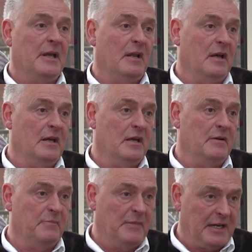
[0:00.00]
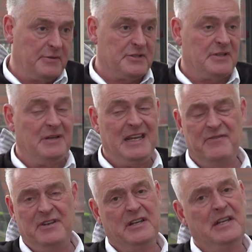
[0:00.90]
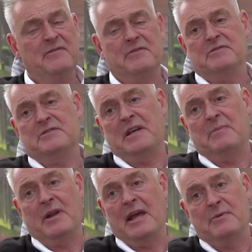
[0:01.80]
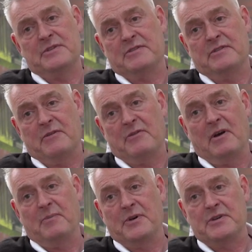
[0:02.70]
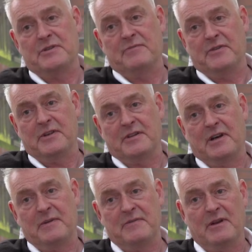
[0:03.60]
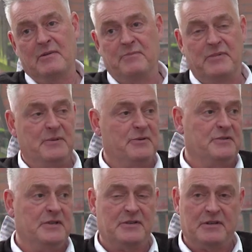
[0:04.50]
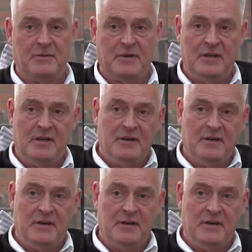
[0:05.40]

A bit like Maggie would say. You could even say Blair was the right person for the time, even though I pretty much disagree with.